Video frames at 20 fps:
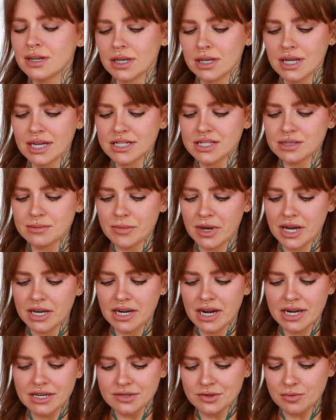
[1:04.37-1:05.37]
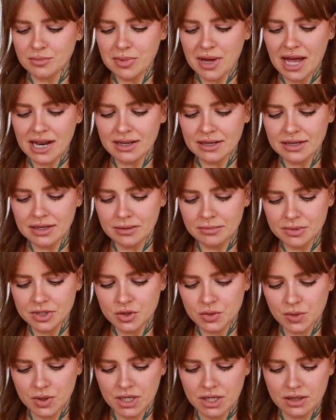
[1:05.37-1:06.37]
cleanse my nasal palate in
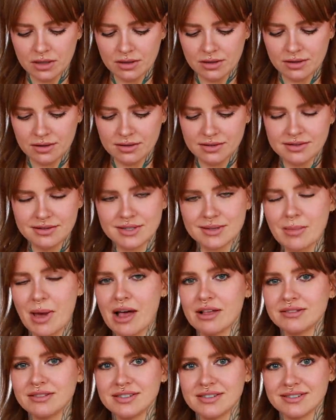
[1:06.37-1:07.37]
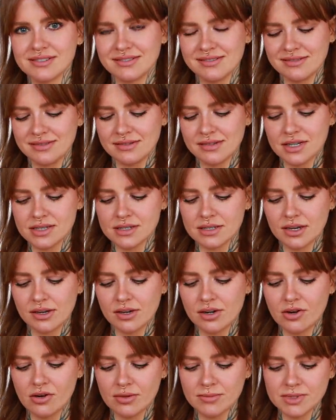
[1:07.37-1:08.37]
between smells. That's how
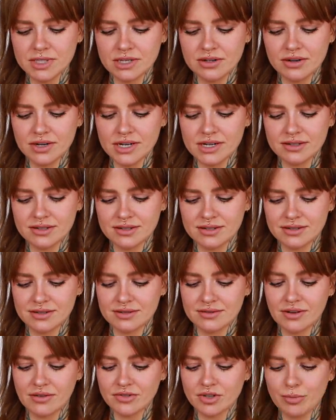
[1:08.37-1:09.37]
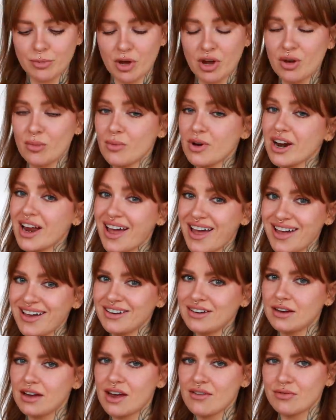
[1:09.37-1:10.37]
you know I'm serious. I've done my homework
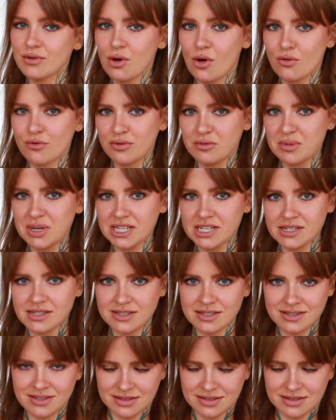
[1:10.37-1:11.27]
and I have the coffee beans.